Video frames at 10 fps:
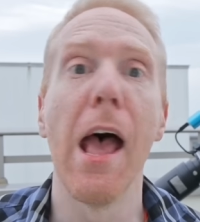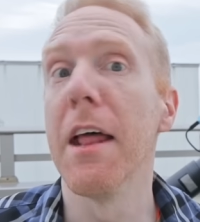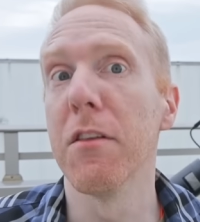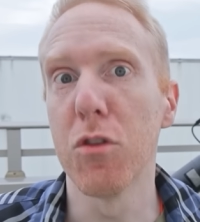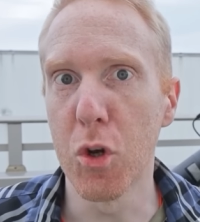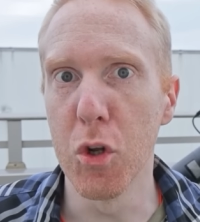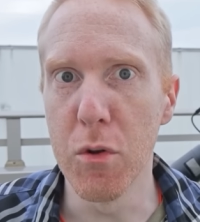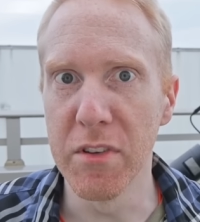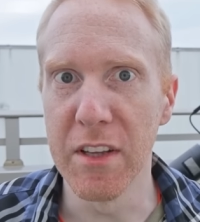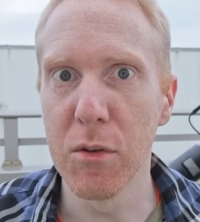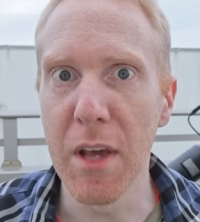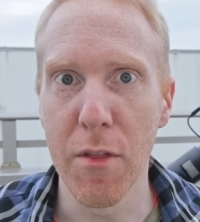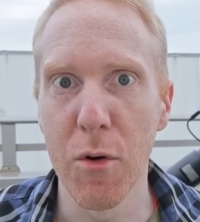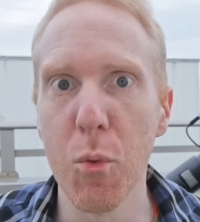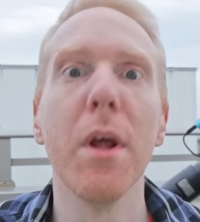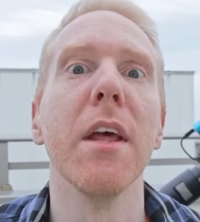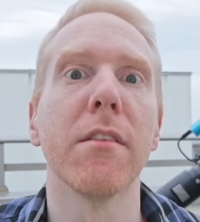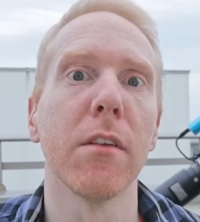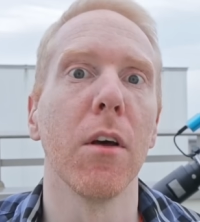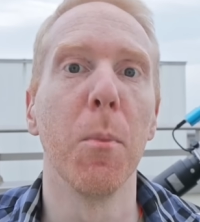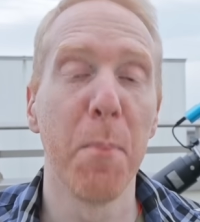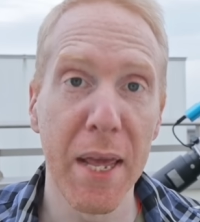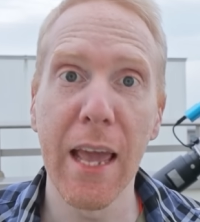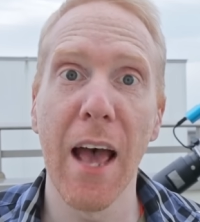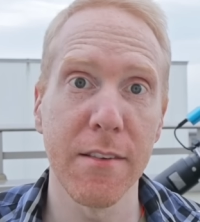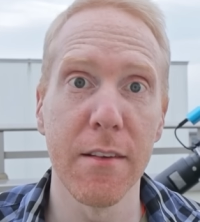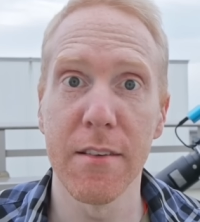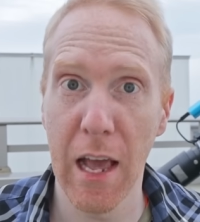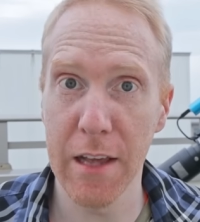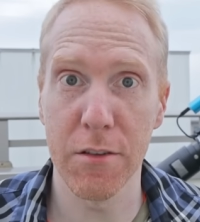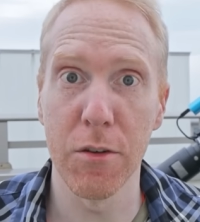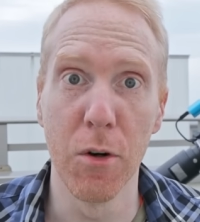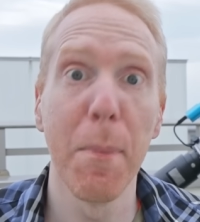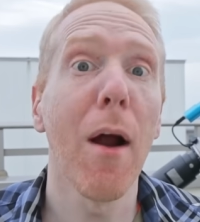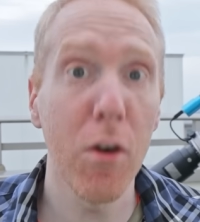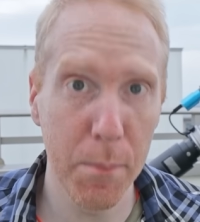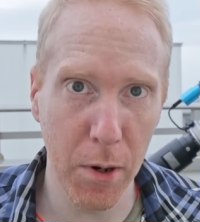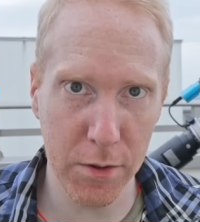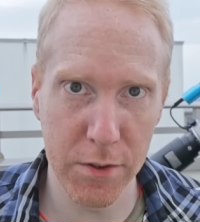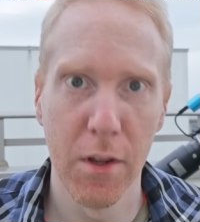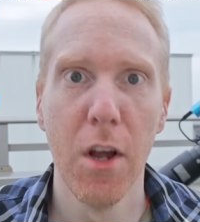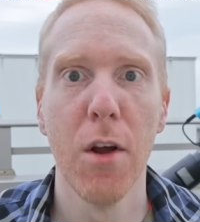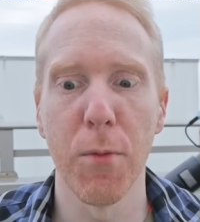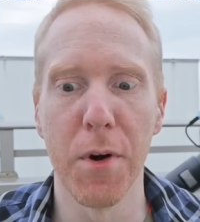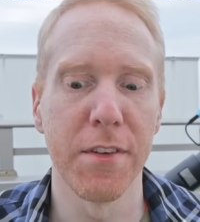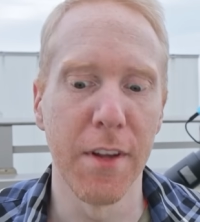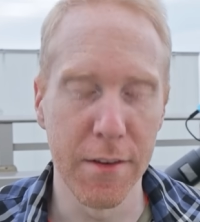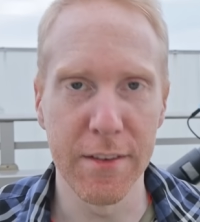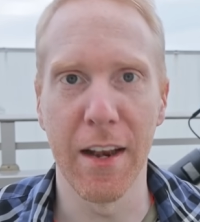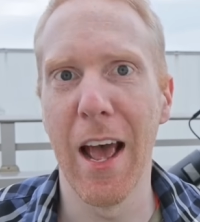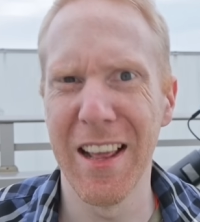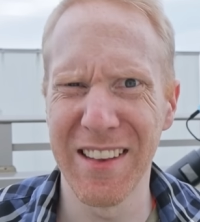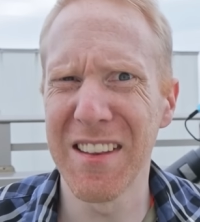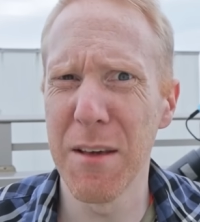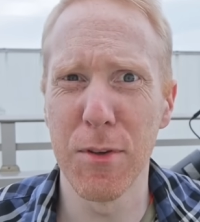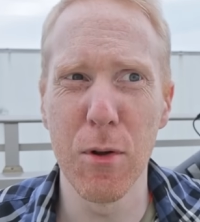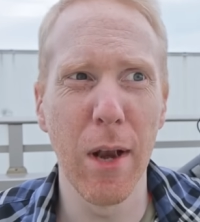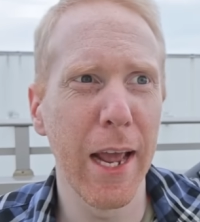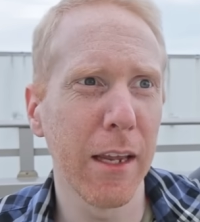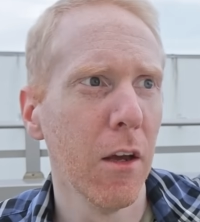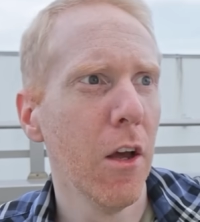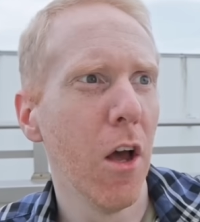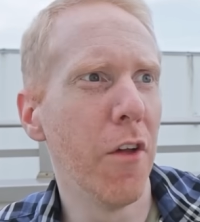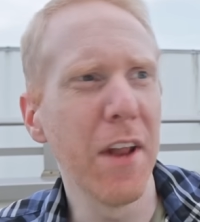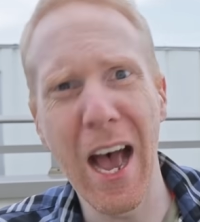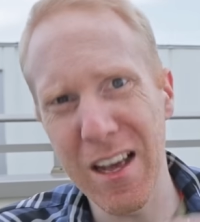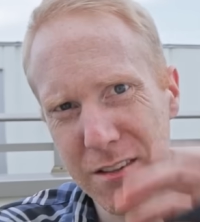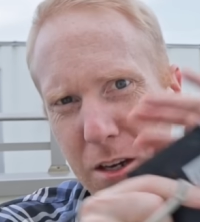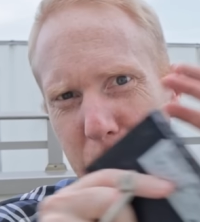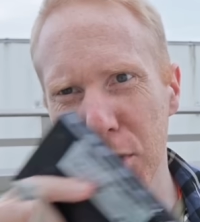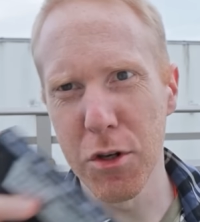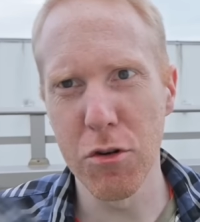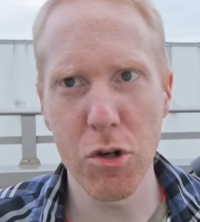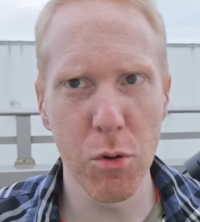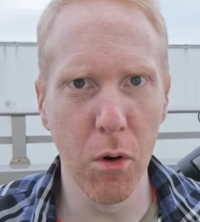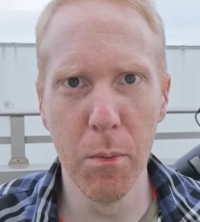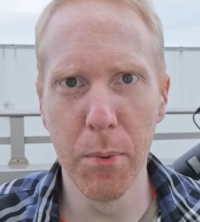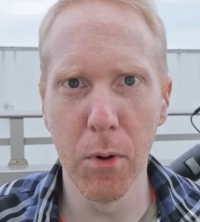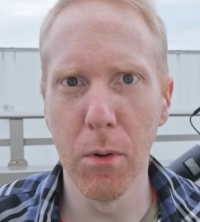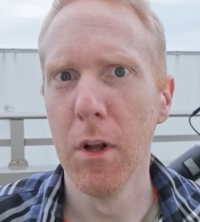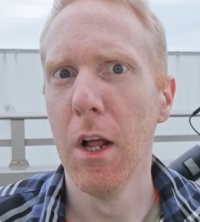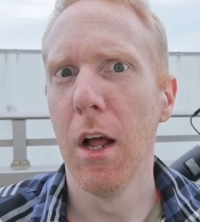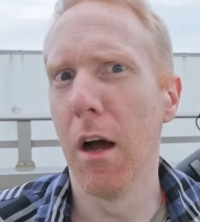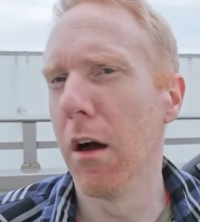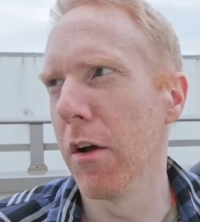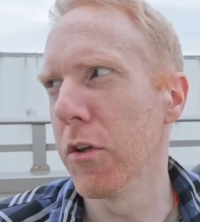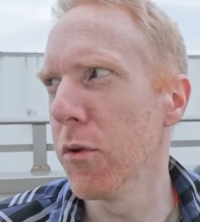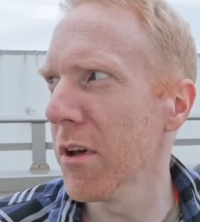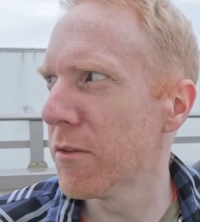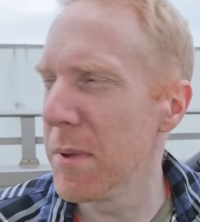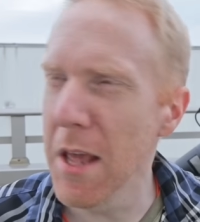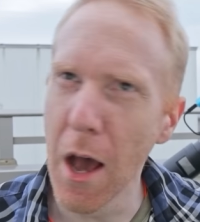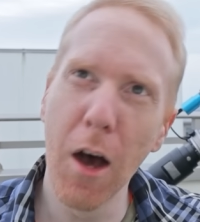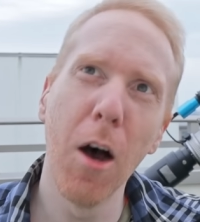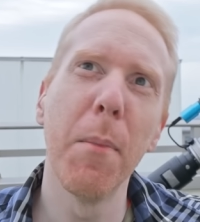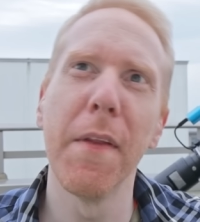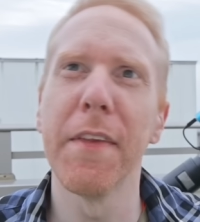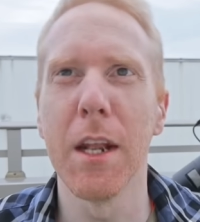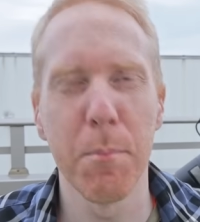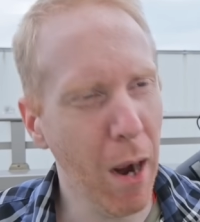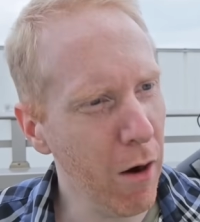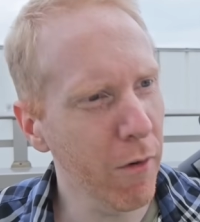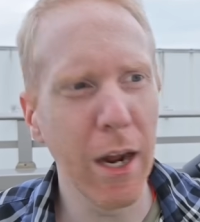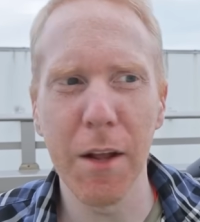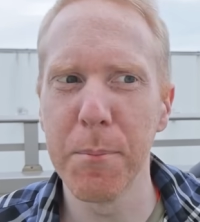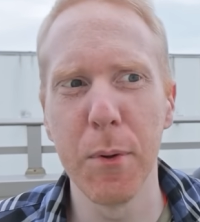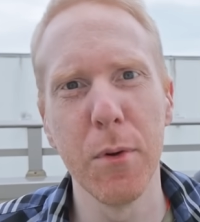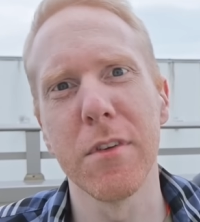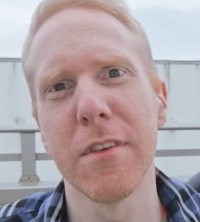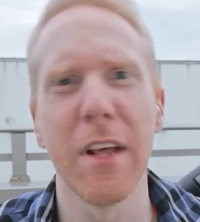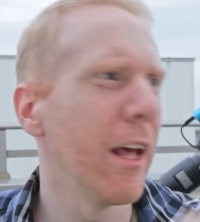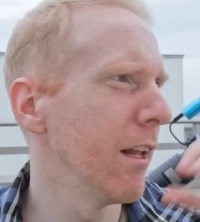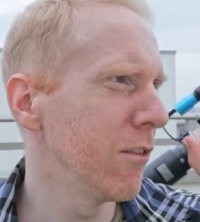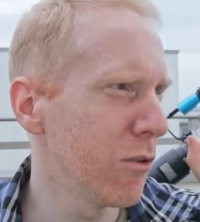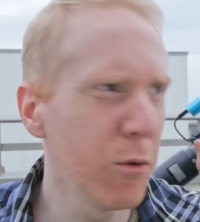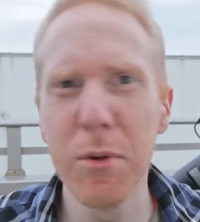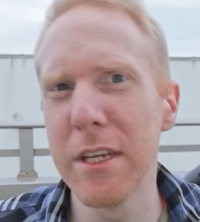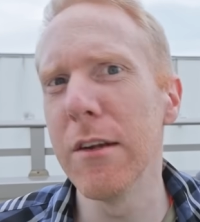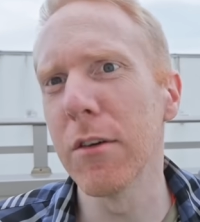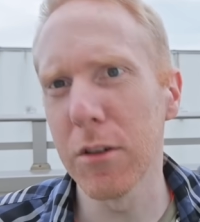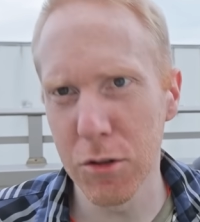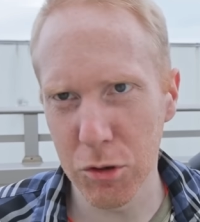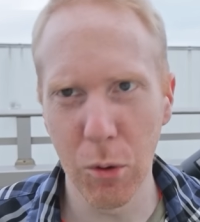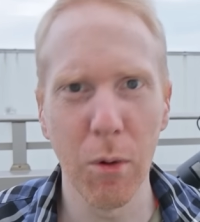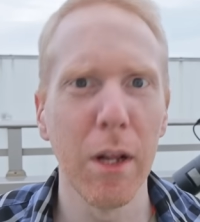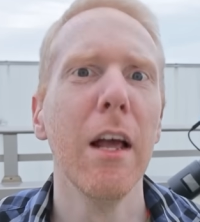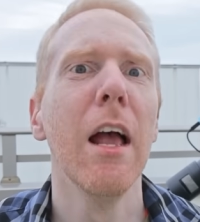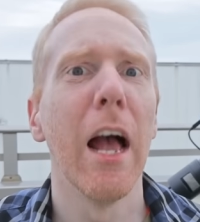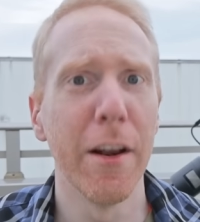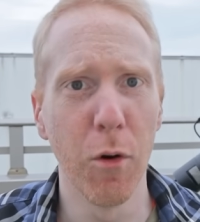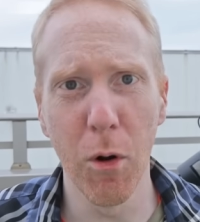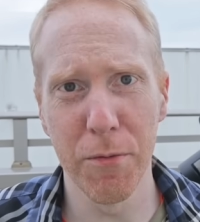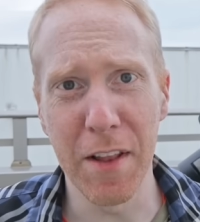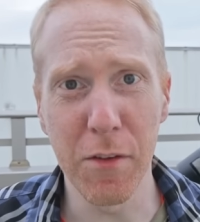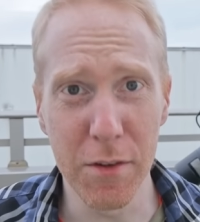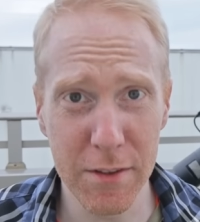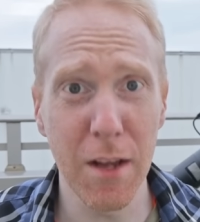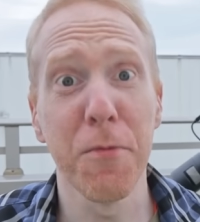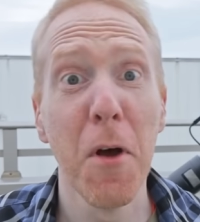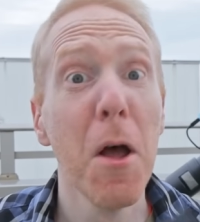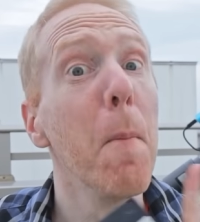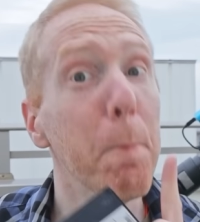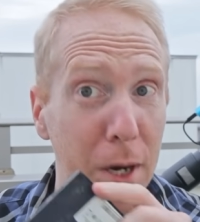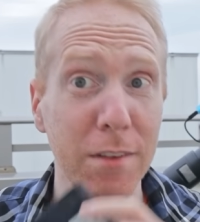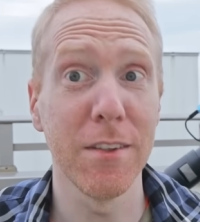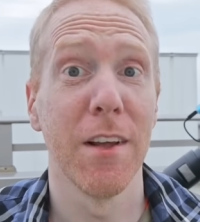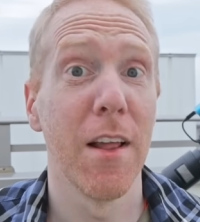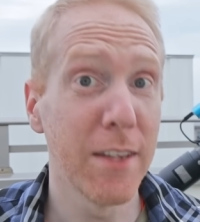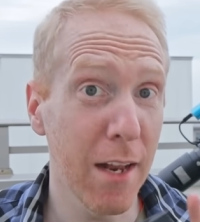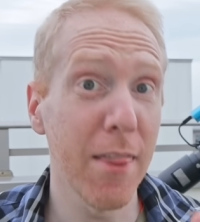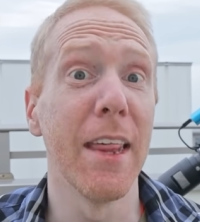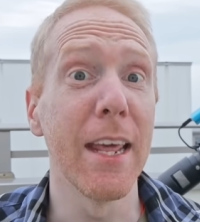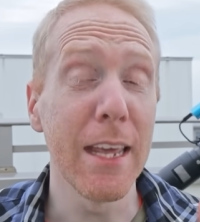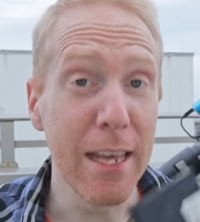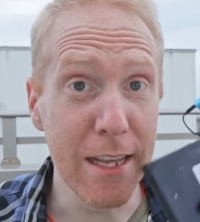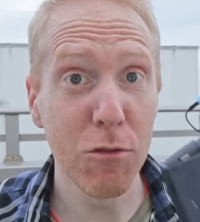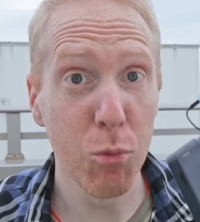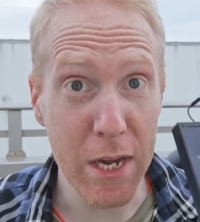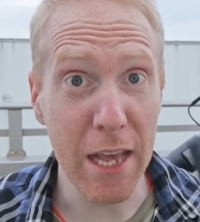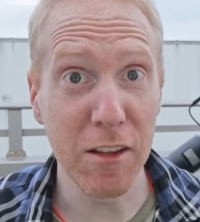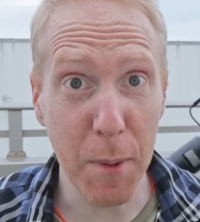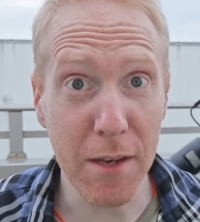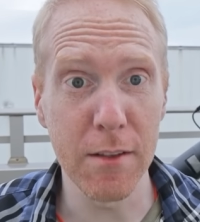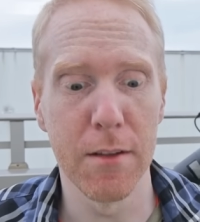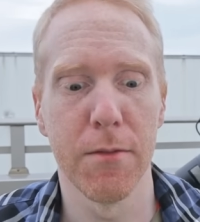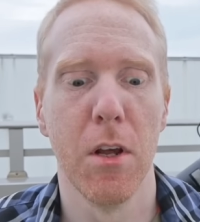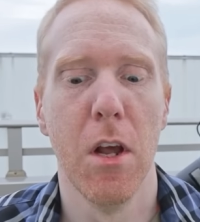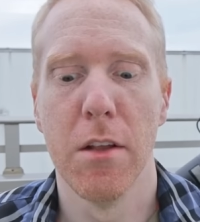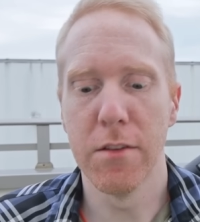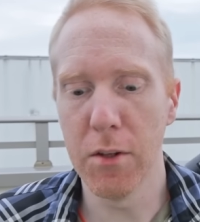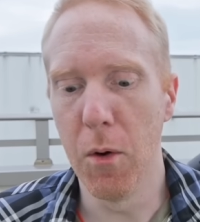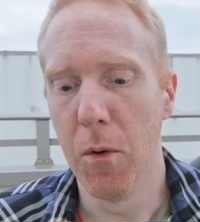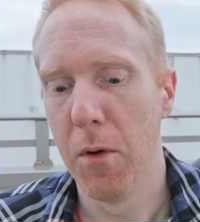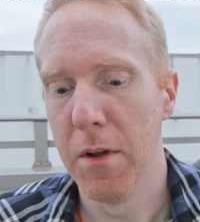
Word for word: And you could use it together with a Pegasus Astro power box, for instance, that gives you like an ASCOM controllable USB hub and then power outputs and dew heater control and all of that good stuff. But that thing is really expensive. So